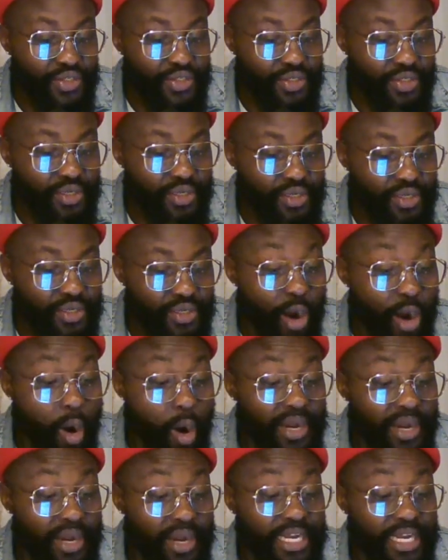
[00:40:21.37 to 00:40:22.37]

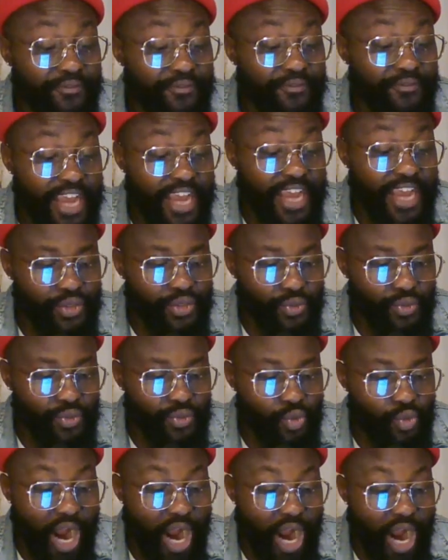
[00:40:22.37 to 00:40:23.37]
you
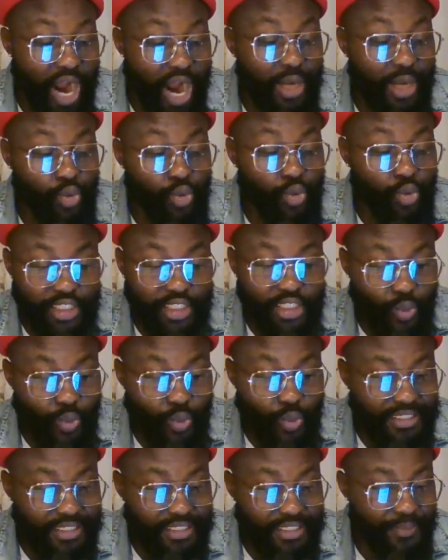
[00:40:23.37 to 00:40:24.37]
to our
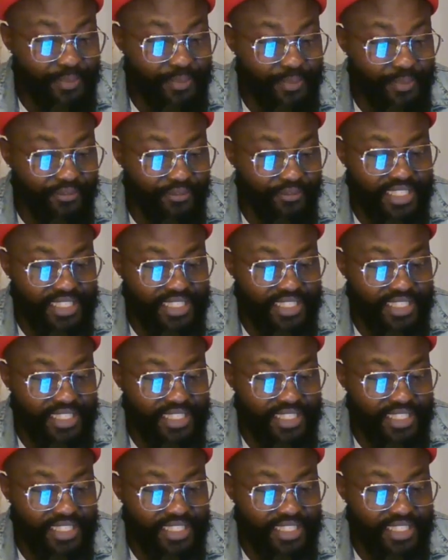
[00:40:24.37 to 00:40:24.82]
2023 Biafran